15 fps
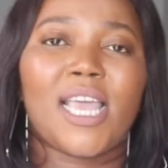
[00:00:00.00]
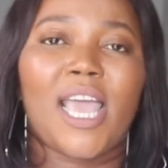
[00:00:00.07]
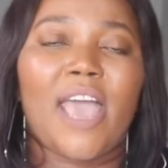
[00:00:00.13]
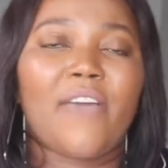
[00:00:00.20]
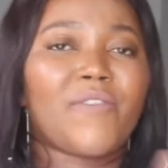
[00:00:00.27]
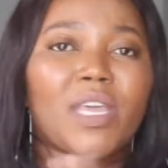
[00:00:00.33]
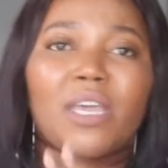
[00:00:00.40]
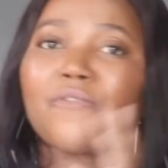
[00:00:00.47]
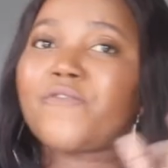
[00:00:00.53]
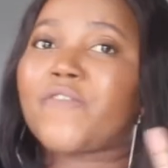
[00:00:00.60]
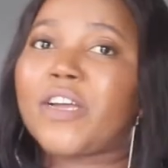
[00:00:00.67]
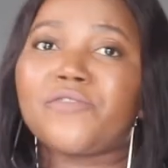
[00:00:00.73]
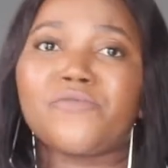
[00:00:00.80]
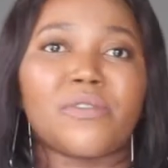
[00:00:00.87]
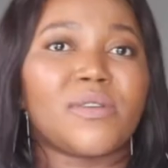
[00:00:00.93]
having a
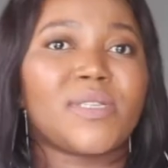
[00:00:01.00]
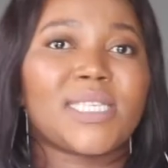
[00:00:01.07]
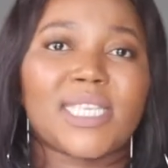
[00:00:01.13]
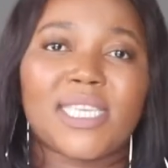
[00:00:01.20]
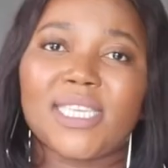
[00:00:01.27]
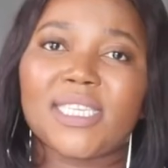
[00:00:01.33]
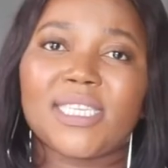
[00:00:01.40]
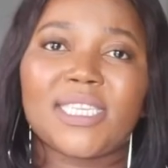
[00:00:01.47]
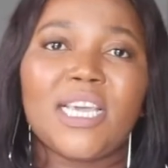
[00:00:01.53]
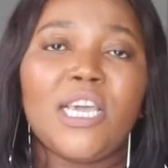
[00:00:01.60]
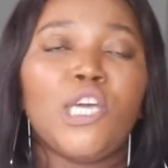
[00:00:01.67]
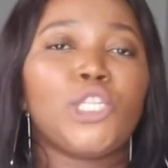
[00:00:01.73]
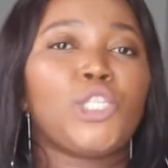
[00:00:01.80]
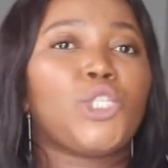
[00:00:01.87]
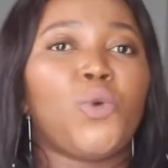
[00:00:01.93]
front row seat
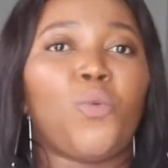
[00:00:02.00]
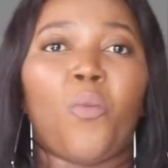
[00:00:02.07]
to